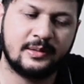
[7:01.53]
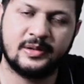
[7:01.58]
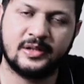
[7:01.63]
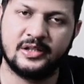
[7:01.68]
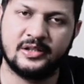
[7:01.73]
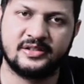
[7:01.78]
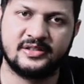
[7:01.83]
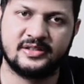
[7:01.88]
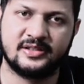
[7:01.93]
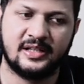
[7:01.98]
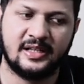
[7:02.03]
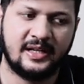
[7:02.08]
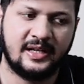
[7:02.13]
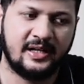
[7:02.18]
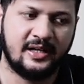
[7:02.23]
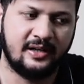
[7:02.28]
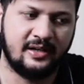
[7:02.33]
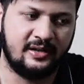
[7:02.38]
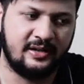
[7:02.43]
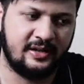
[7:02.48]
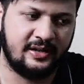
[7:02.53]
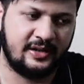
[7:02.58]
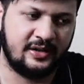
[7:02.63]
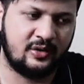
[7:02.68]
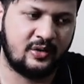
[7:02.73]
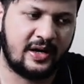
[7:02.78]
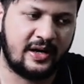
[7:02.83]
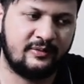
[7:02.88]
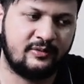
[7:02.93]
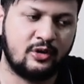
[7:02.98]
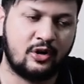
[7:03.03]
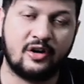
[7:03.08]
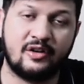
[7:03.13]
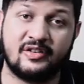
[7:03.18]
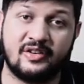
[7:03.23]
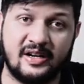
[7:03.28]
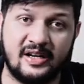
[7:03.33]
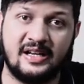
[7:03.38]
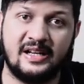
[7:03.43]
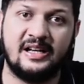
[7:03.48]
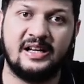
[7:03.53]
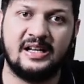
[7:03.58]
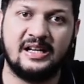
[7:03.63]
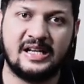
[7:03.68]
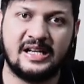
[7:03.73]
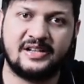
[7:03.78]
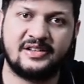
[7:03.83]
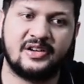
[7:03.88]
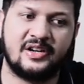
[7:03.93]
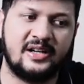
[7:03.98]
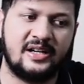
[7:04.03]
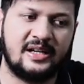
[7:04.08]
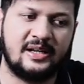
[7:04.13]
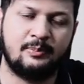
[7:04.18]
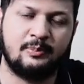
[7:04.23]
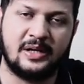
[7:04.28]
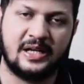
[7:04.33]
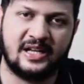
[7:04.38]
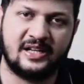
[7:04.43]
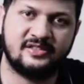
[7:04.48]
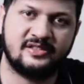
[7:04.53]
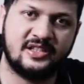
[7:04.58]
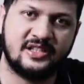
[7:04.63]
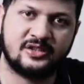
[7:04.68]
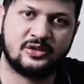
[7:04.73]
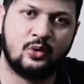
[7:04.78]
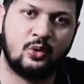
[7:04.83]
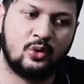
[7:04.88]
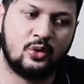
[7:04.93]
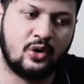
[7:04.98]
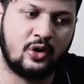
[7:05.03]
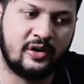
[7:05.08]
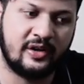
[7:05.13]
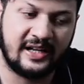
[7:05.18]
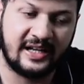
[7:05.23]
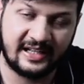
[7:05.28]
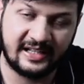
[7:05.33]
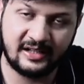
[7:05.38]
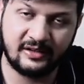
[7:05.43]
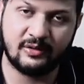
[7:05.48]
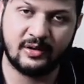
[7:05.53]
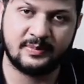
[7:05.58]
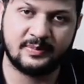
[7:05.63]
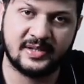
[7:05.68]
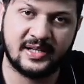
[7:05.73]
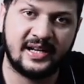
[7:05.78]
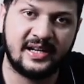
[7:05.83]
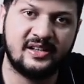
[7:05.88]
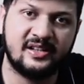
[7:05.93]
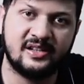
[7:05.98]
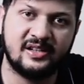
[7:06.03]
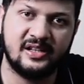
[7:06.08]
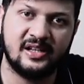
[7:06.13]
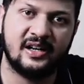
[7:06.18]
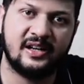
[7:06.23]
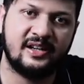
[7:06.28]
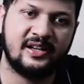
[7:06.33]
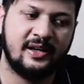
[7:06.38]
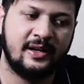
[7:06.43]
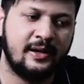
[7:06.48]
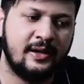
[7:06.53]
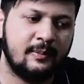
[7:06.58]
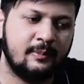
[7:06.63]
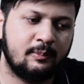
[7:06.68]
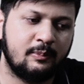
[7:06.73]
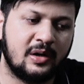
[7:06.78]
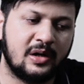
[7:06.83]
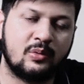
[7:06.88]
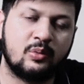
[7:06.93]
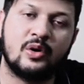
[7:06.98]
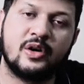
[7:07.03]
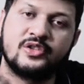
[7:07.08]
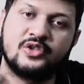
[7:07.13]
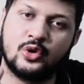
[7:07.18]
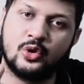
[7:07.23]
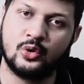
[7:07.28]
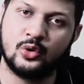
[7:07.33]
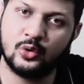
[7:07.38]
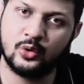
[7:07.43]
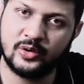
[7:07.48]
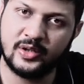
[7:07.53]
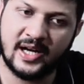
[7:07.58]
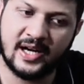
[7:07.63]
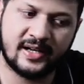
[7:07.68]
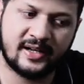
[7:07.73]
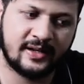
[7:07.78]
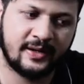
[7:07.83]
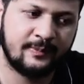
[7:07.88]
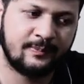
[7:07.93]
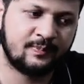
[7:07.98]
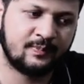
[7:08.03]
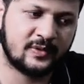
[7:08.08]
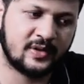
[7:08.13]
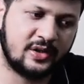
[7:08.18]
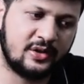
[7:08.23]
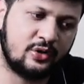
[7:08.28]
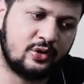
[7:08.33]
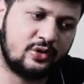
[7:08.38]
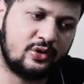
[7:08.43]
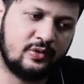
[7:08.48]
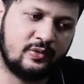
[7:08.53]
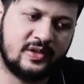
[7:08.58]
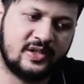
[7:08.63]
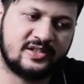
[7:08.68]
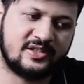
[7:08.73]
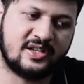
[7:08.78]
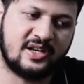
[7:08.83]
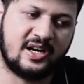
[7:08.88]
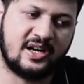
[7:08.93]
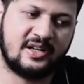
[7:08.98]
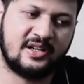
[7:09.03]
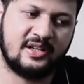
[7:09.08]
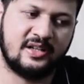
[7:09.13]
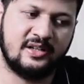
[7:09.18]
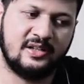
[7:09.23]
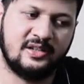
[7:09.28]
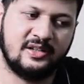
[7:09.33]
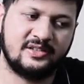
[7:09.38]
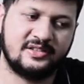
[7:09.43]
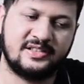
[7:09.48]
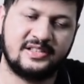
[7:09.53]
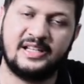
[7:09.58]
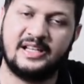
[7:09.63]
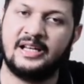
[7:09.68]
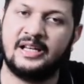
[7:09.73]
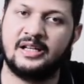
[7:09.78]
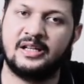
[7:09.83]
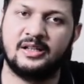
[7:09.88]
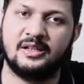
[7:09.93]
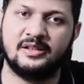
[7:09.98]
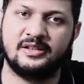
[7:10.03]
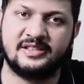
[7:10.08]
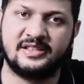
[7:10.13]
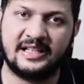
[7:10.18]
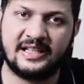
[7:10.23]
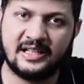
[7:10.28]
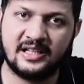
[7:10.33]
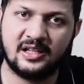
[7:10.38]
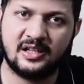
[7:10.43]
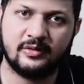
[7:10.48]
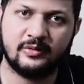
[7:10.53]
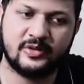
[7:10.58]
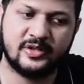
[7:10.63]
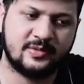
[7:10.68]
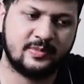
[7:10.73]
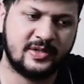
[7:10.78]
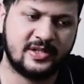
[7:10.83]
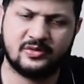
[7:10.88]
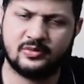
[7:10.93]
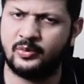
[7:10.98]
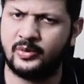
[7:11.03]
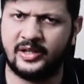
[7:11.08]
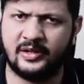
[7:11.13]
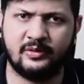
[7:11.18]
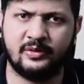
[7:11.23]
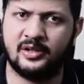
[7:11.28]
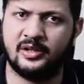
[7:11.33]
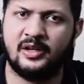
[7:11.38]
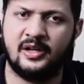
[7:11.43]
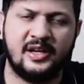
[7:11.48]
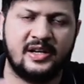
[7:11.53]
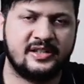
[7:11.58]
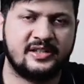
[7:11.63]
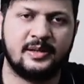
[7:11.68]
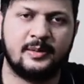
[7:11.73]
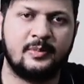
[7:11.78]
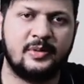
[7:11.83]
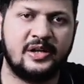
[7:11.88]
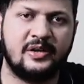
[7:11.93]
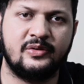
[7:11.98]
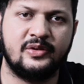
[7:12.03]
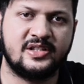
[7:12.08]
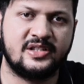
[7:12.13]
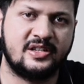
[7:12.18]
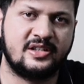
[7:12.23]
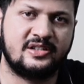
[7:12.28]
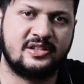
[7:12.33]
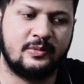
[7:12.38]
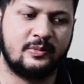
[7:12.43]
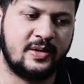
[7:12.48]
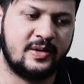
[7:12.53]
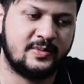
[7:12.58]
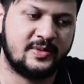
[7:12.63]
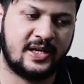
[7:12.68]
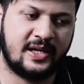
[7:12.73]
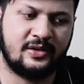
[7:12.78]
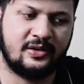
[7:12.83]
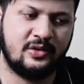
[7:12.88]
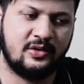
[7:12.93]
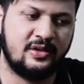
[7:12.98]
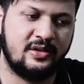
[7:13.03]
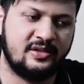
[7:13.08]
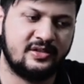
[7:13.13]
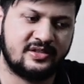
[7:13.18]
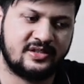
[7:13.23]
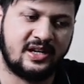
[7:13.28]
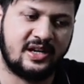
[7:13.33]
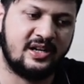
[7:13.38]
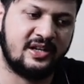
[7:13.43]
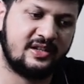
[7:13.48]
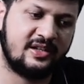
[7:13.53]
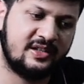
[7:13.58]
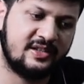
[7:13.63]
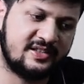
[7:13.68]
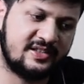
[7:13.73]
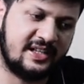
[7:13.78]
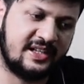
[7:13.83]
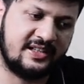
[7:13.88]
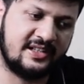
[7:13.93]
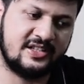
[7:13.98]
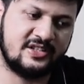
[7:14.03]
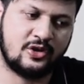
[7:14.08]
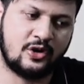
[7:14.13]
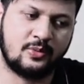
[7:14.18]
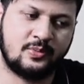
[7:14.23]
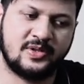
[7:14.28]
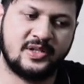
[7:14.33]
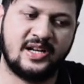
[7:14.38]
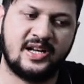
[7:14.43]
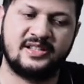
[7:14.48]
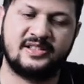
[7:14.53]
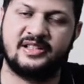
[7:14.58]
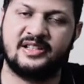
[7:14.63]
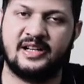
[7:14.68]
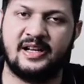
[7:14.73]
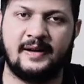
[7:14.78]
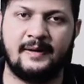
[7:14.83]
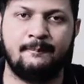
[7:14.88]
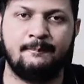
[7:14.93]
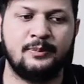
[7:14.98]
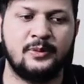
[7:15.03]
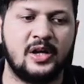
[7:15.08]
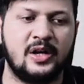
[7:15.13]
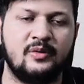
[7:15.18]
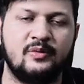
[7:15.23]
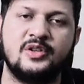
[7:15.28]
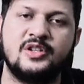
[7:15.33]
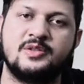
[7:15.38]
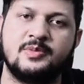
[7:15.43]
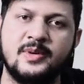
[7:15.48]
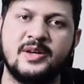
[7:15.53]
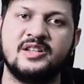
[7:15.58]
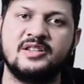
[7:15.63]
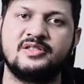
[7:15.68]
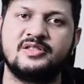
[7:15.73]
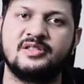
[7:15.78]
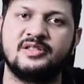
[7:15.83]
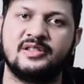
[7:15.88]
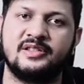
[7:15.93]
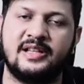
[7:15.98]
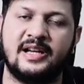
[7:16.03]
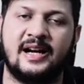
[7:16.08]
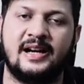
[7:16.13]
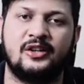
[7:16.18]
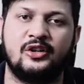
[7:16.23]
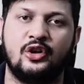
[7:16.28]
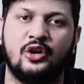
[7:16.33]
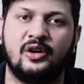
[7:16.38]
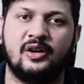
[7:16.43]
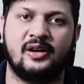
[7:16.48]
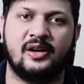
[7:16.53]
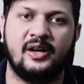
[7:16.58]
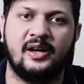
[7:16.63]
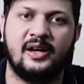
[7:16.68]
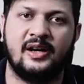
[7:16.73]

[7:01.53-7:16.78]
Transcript: because I have not really literally placed this code on any website yet. But once you do that, you will start seeing a signal, which means whenever somebody visits the website, you will start seeing this option as green, which means that your